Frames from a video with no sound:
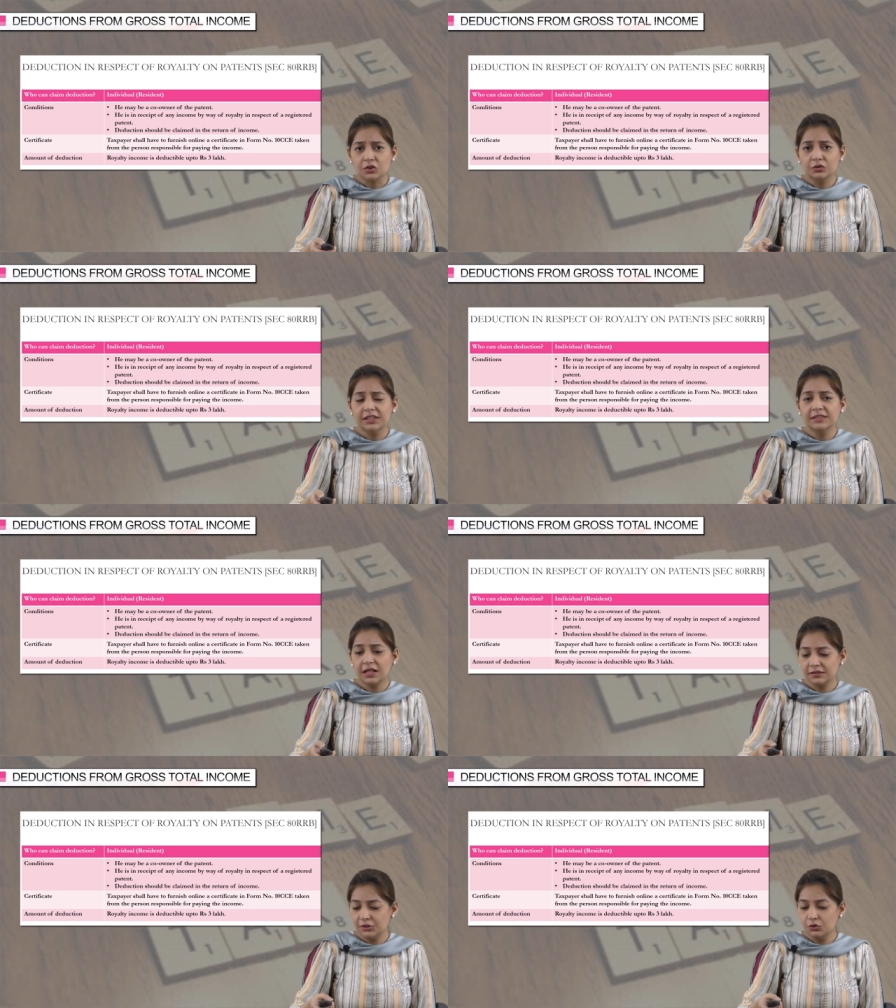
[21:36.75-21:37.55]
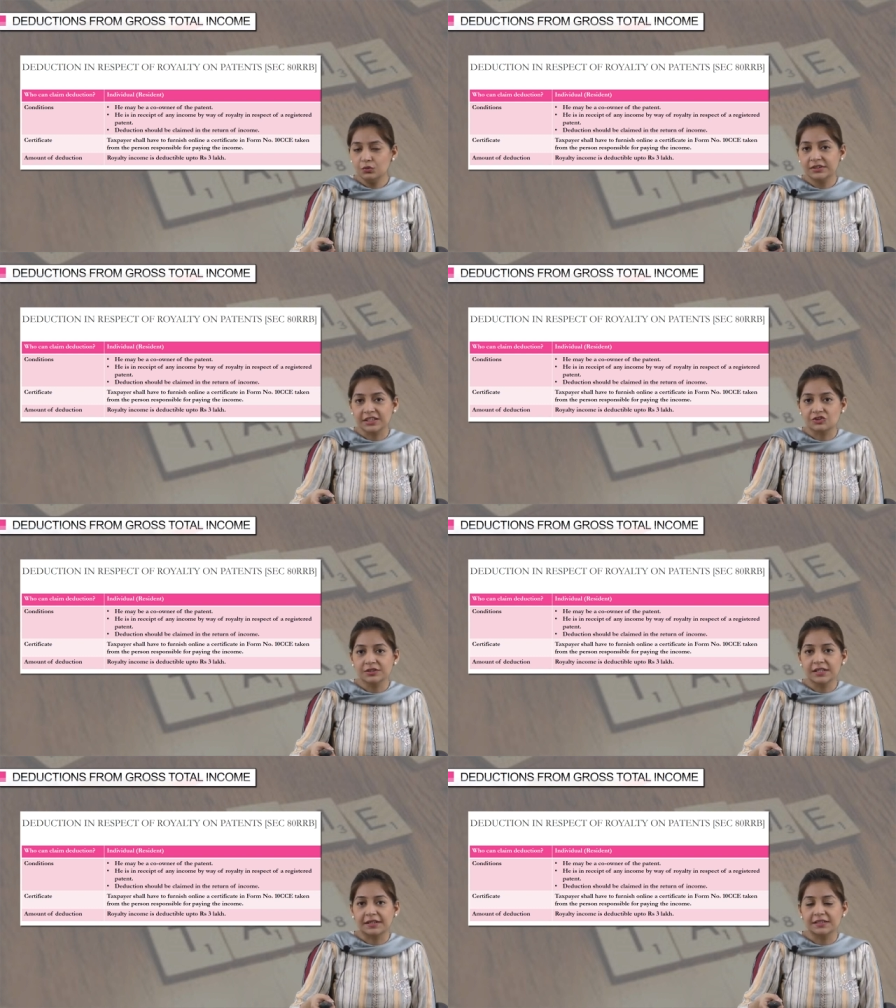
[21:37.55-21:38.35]
So, these are the two
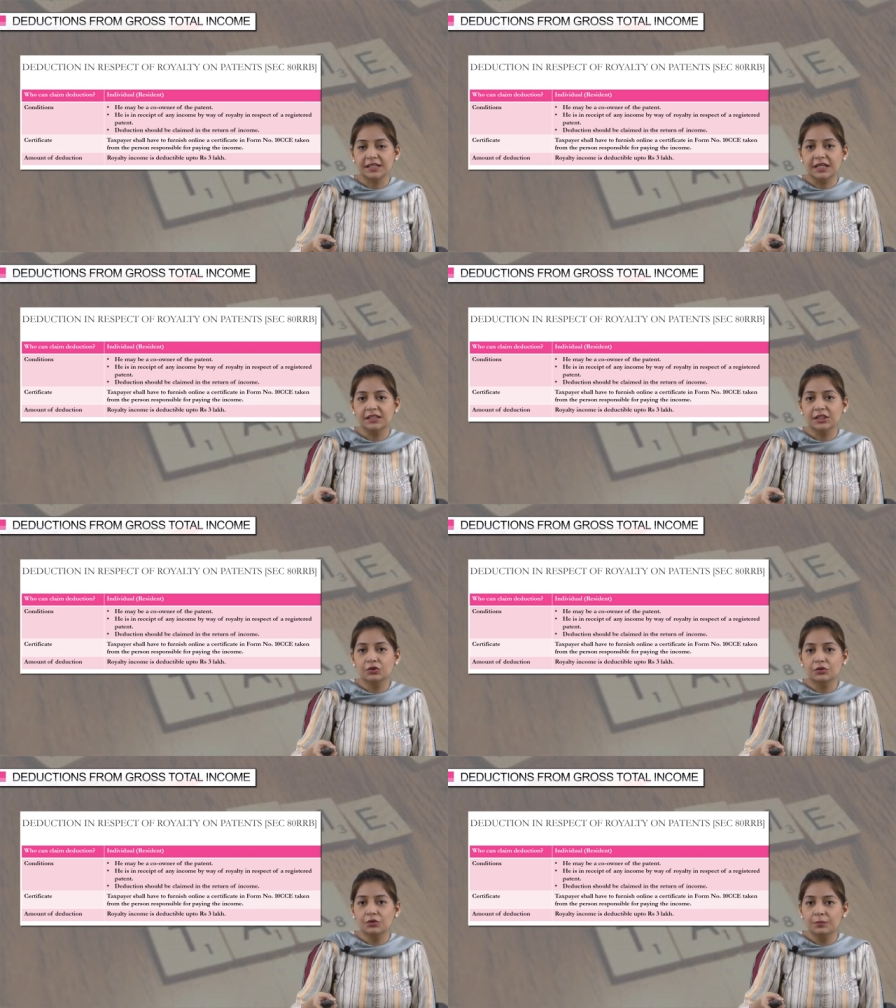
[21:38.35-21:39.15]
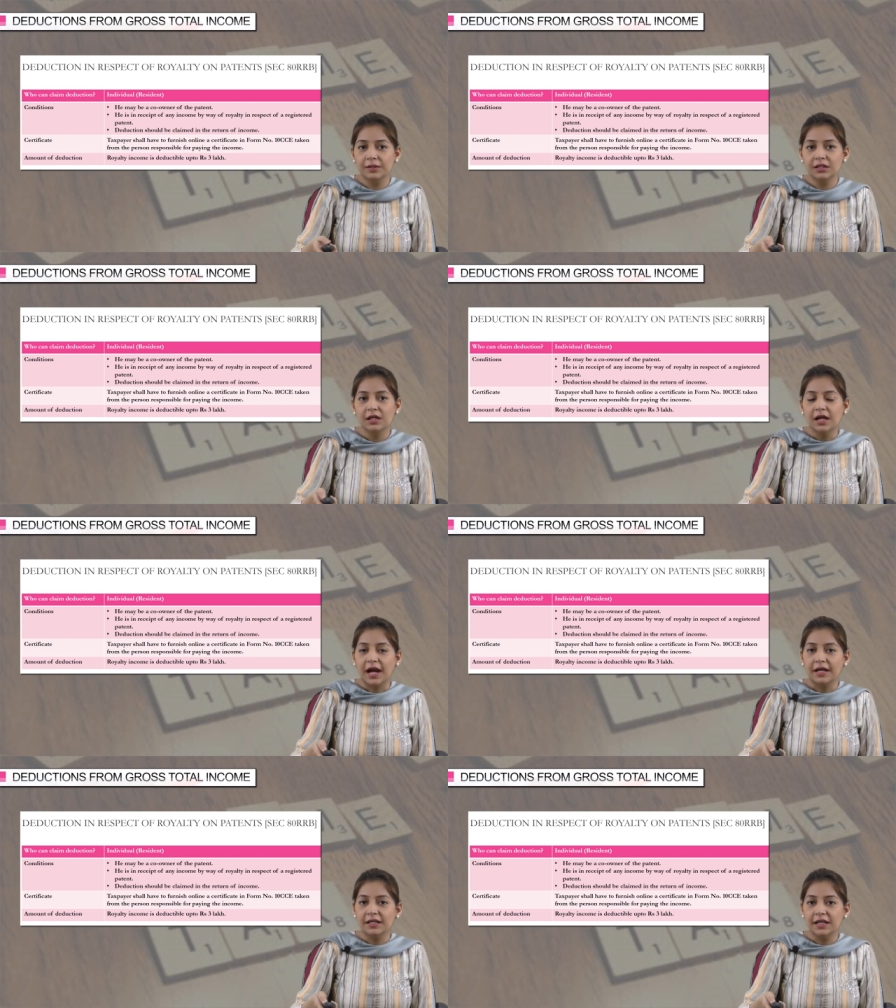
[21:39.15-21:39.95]
sections that is 80 QQB
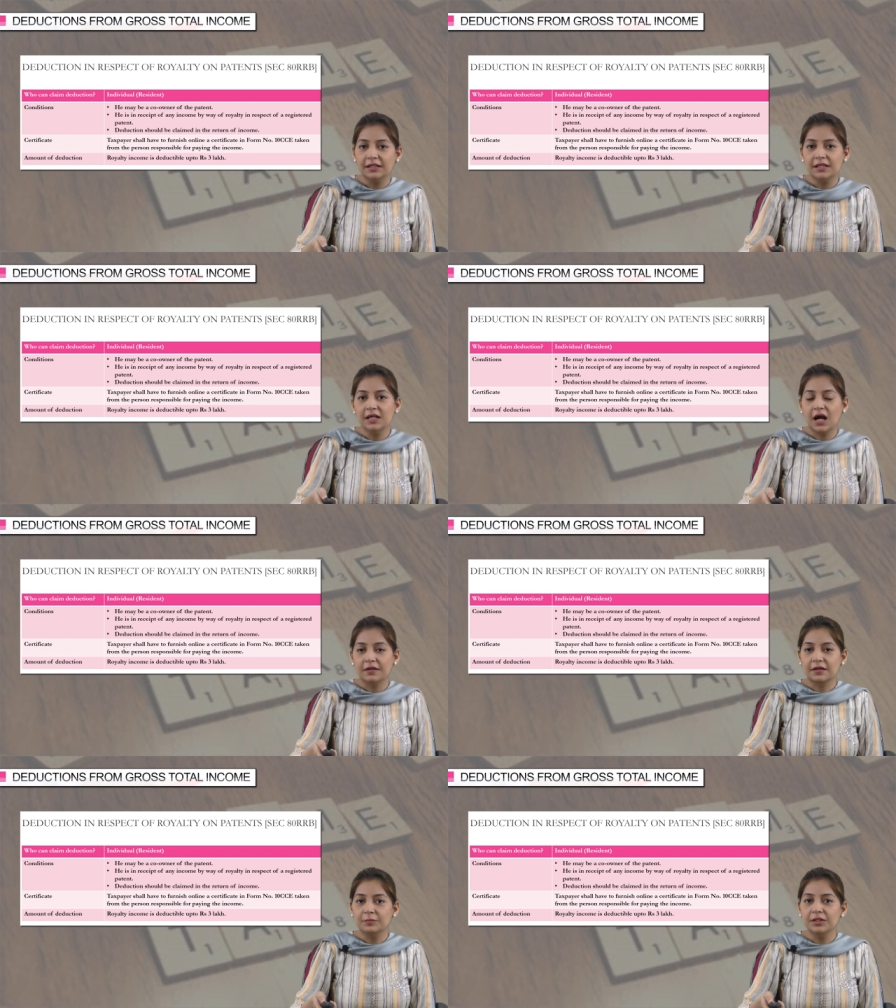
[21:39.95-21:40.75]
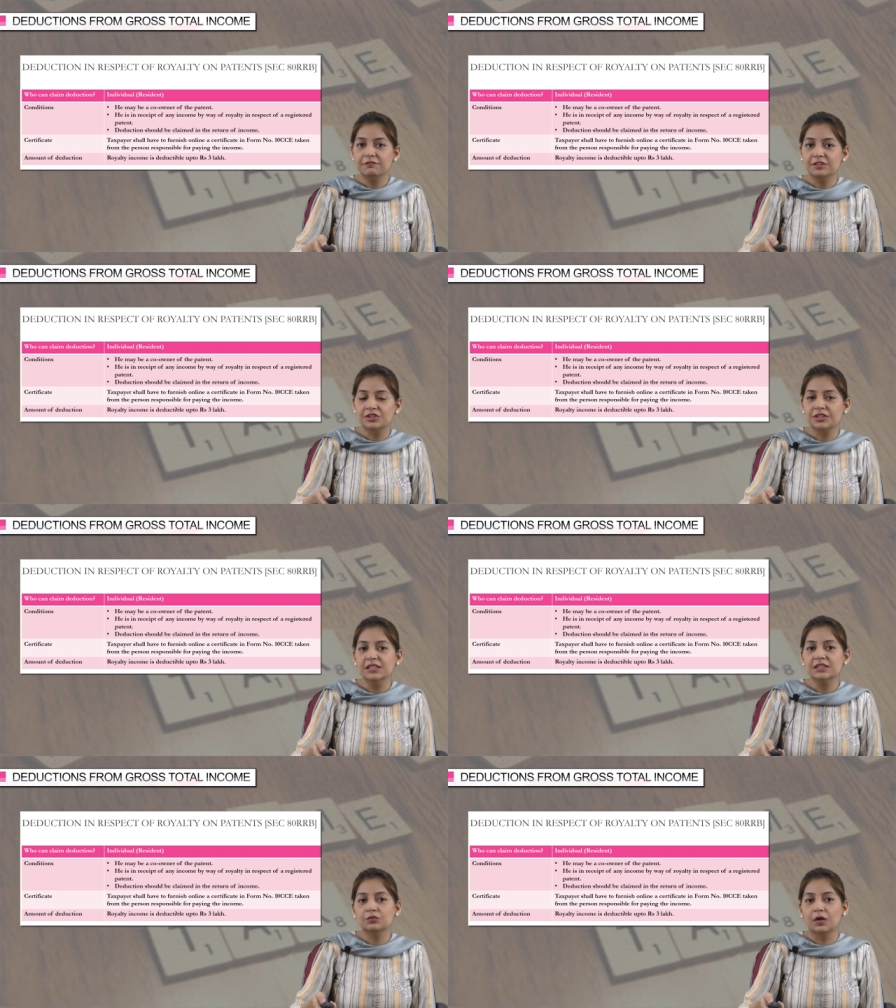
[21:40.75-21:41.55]
and 80 RRB which
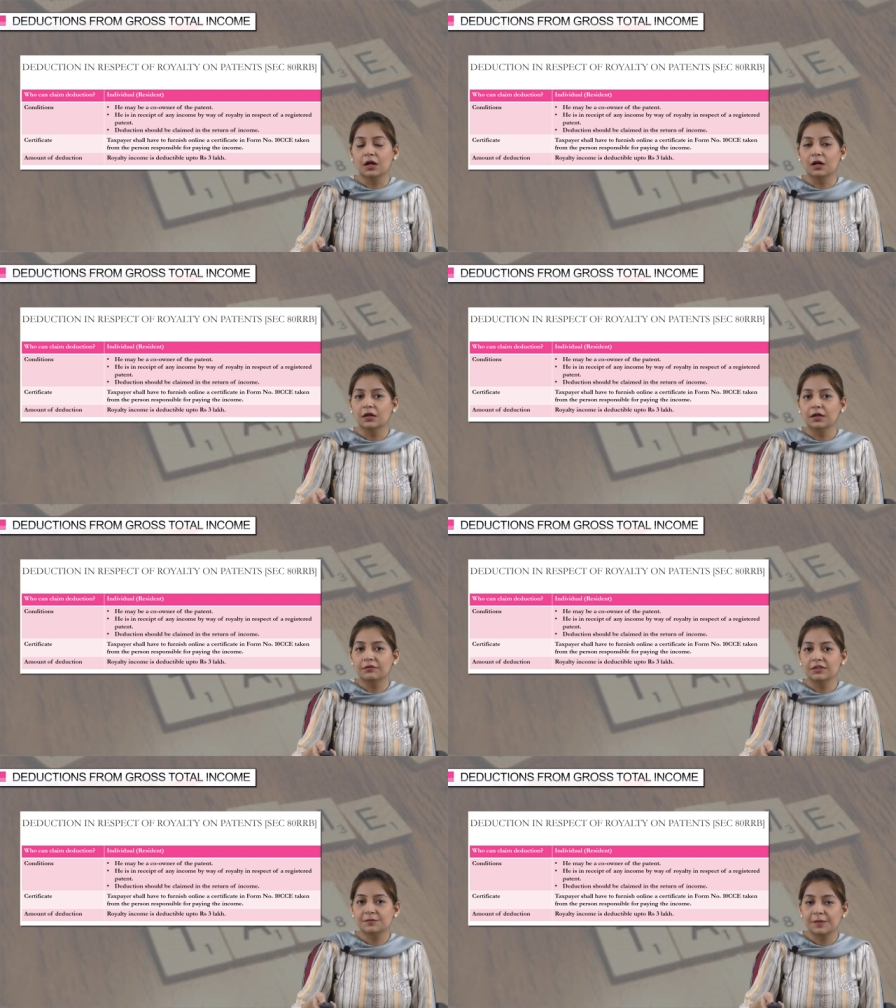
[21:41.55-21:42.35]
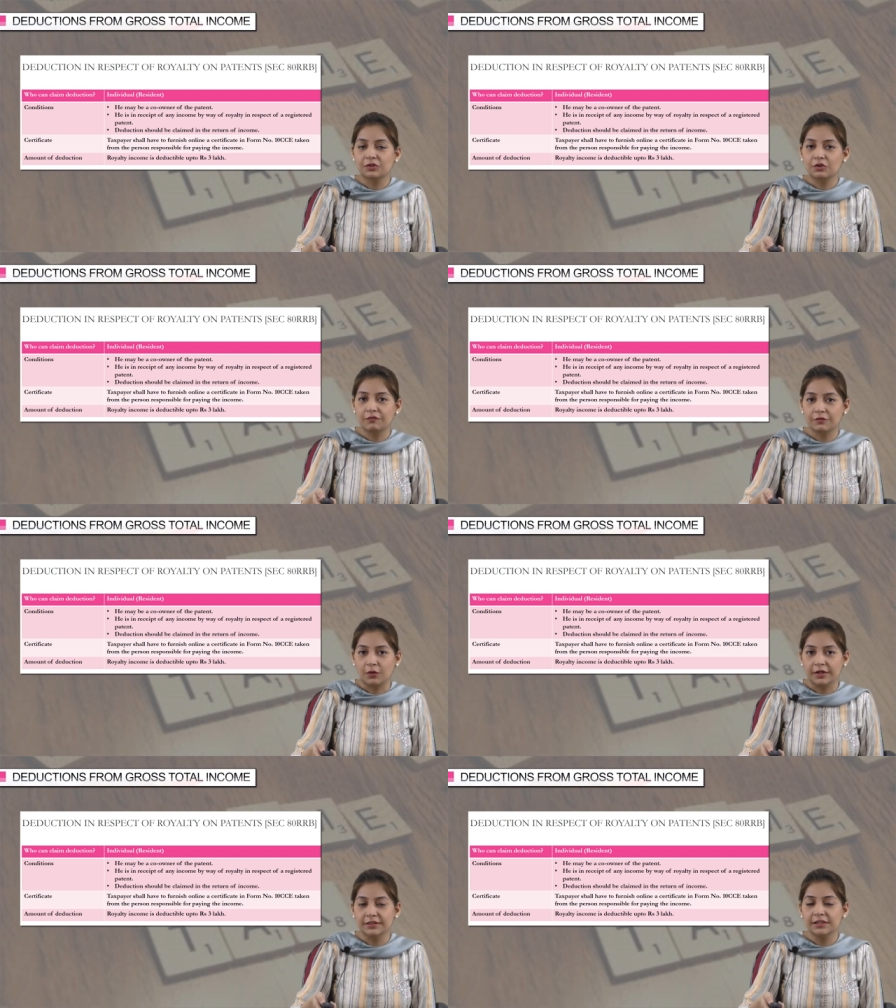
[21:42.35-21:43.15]
deals uh, in respect of
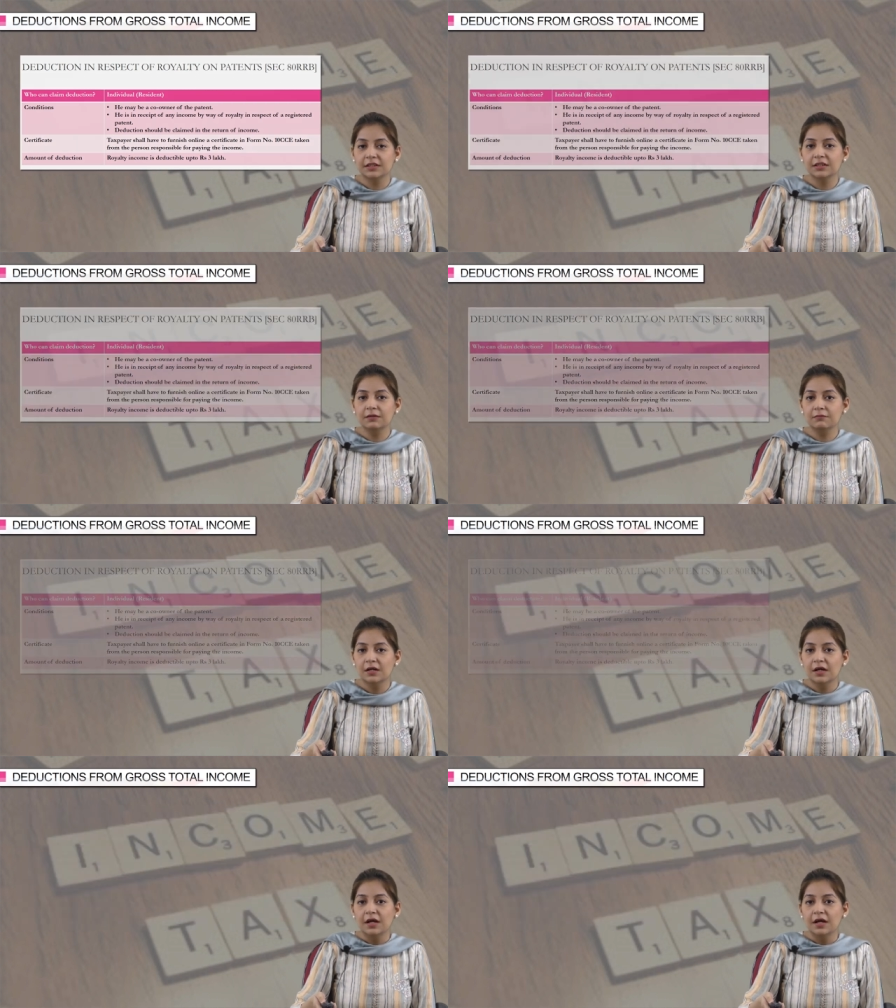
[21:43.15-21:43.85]
royalty income.